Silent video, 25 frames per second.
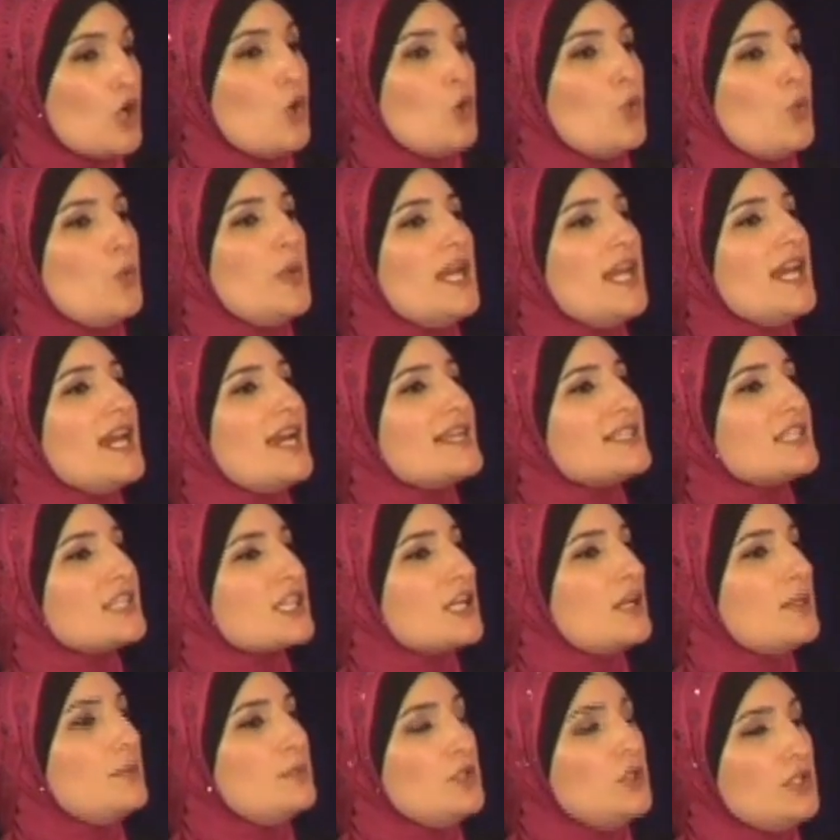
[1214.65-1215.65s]
We as a
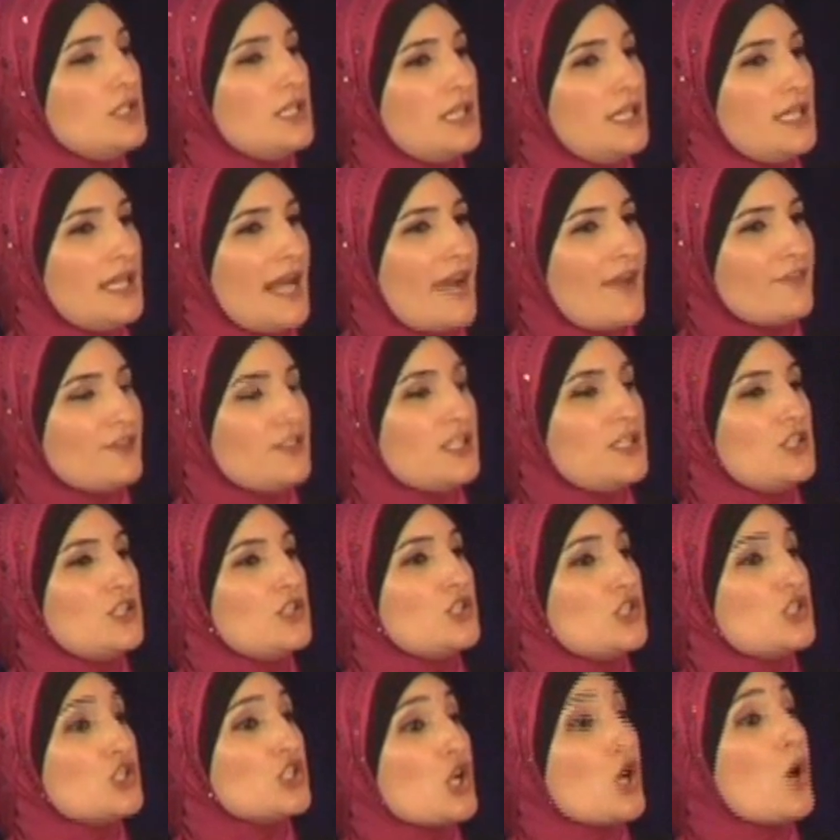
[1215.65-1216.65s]
community have to
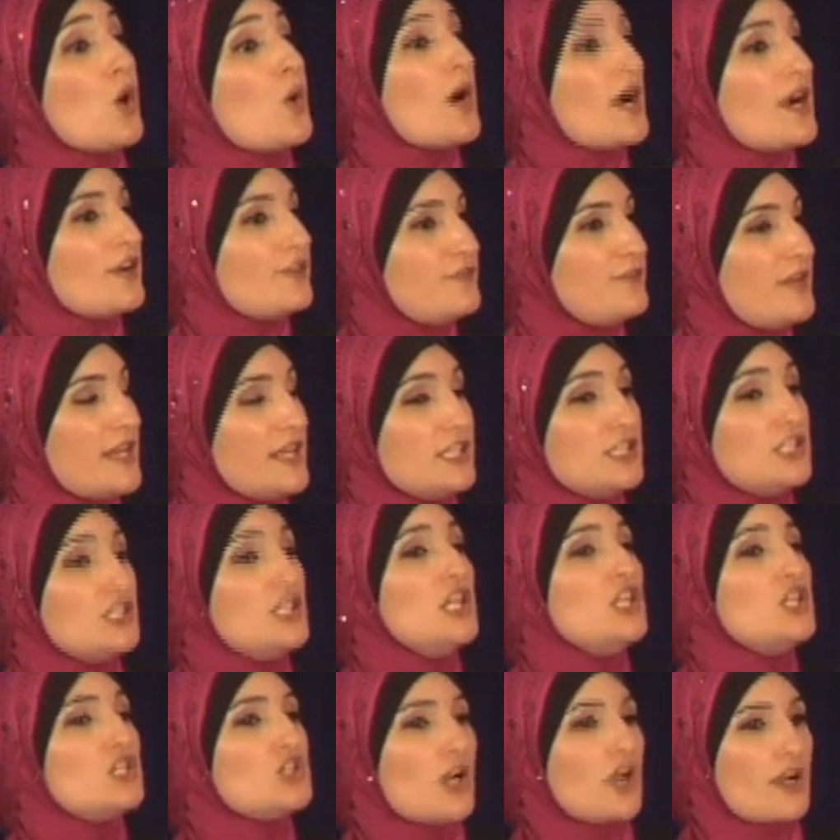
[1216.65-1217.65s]
show our faith,
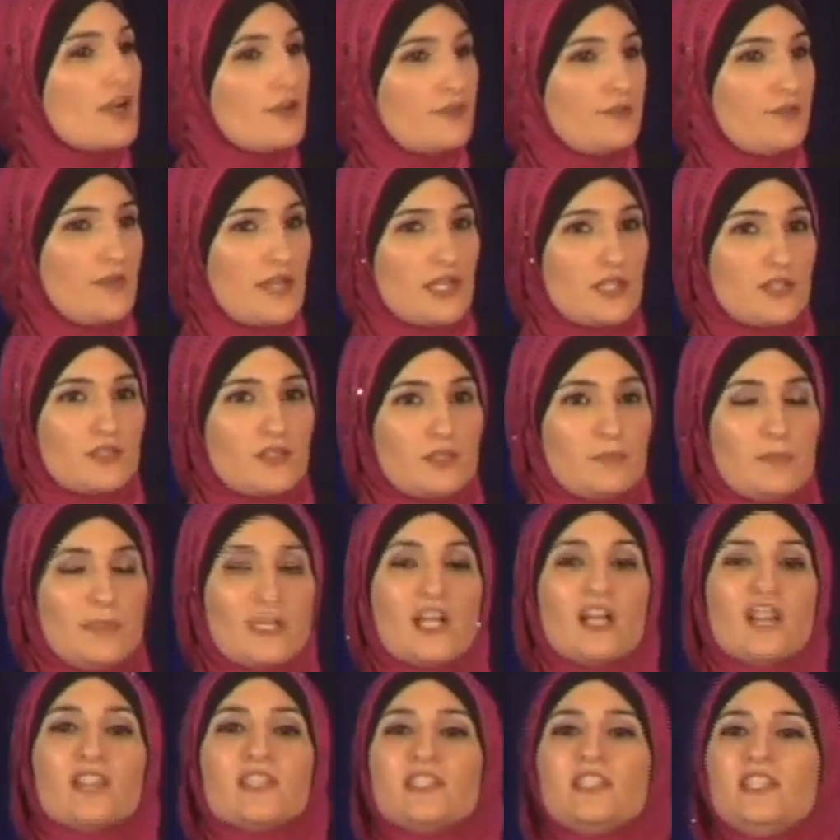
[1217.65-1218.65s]
teach our faith,
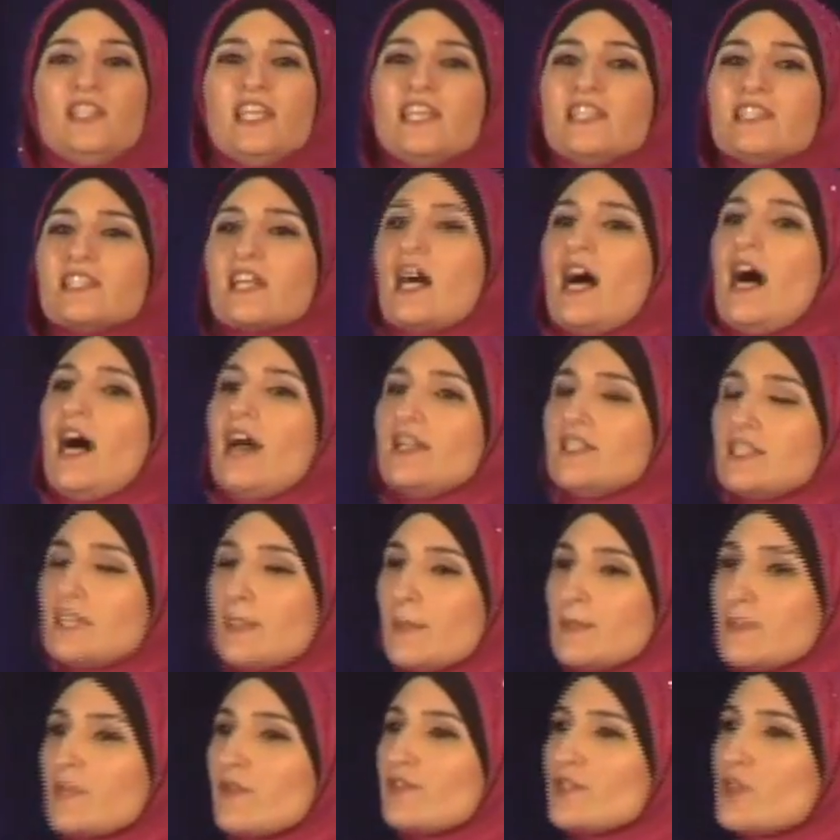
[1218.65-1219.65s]
because these
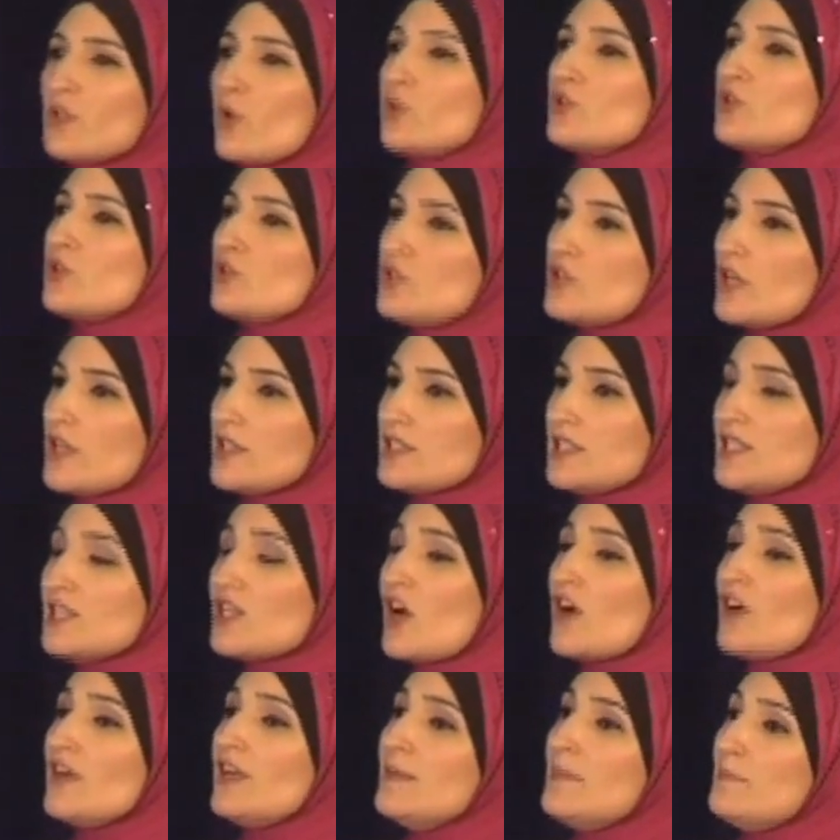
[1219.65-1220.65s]
concepts of social justice
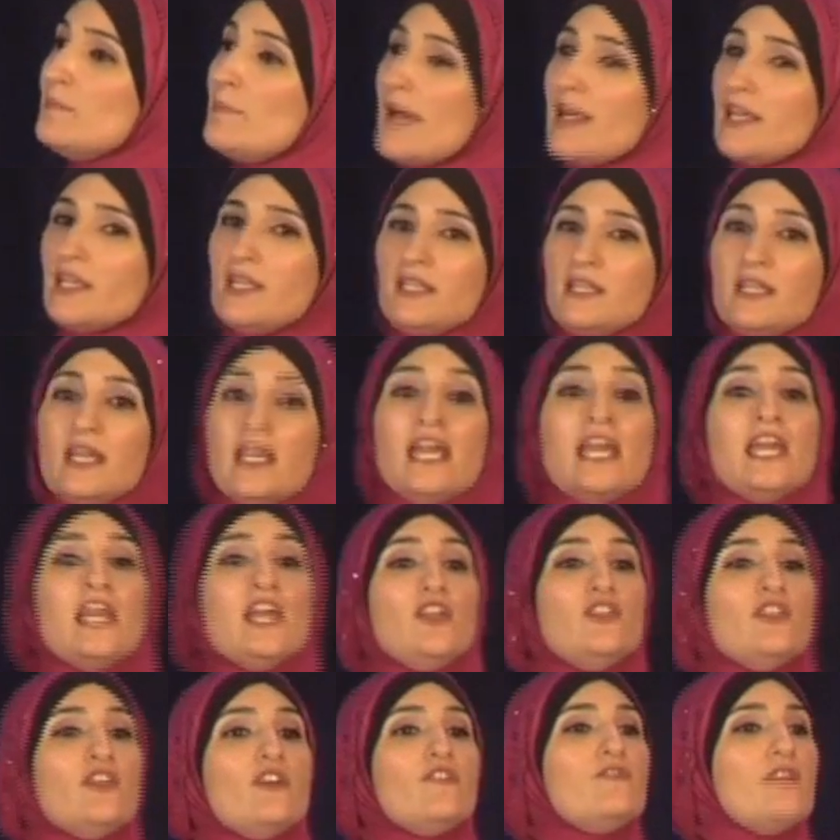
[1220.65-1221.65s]
are embedded
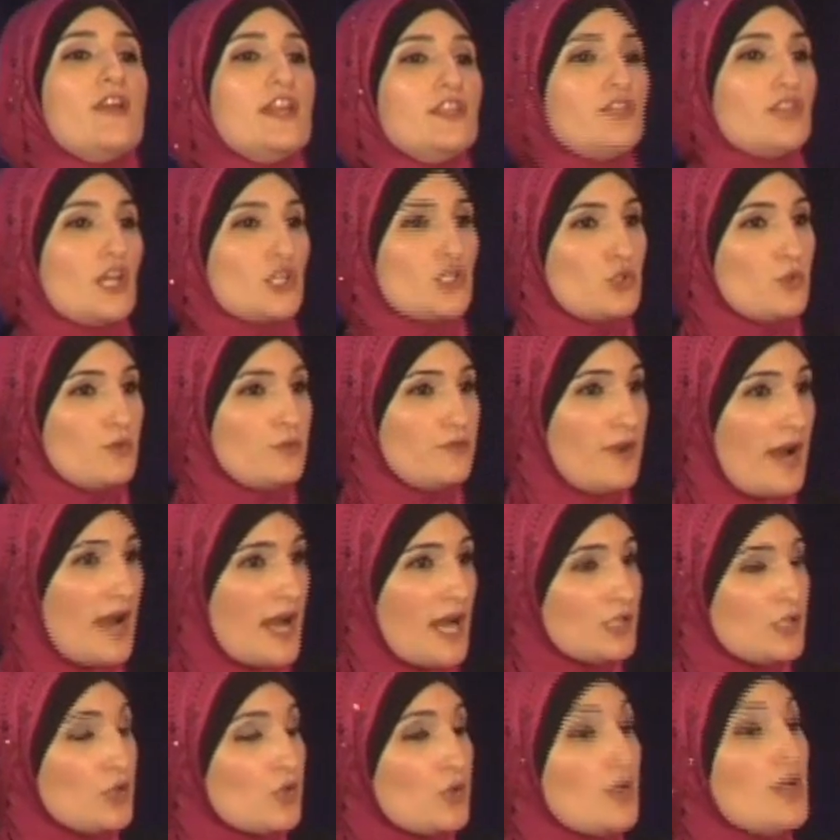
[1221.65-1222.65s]
in the faith that you
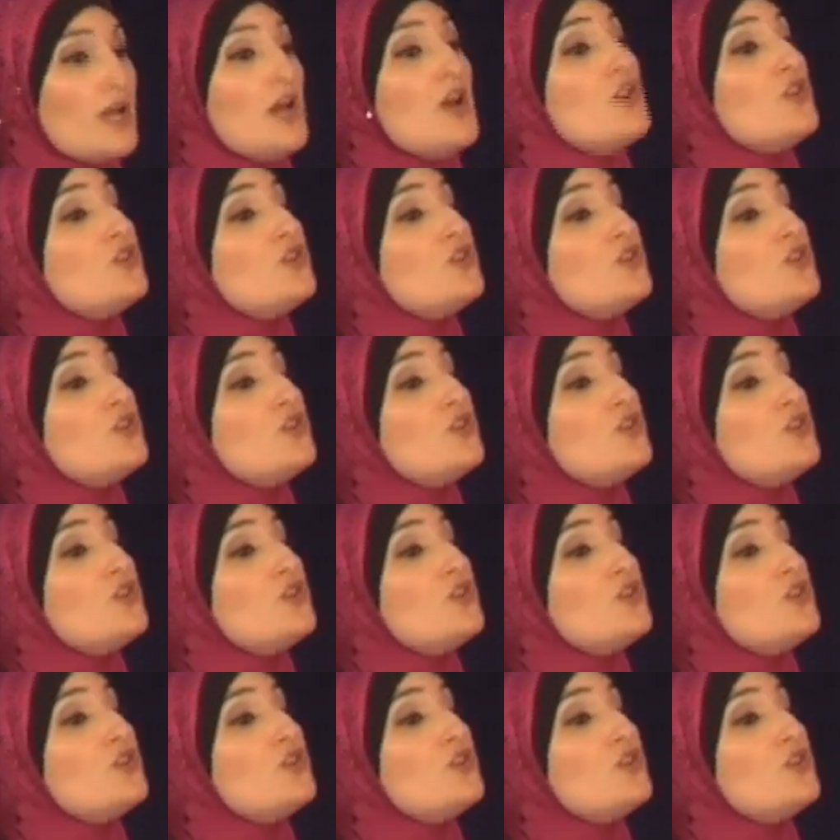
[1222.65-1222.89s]
follow.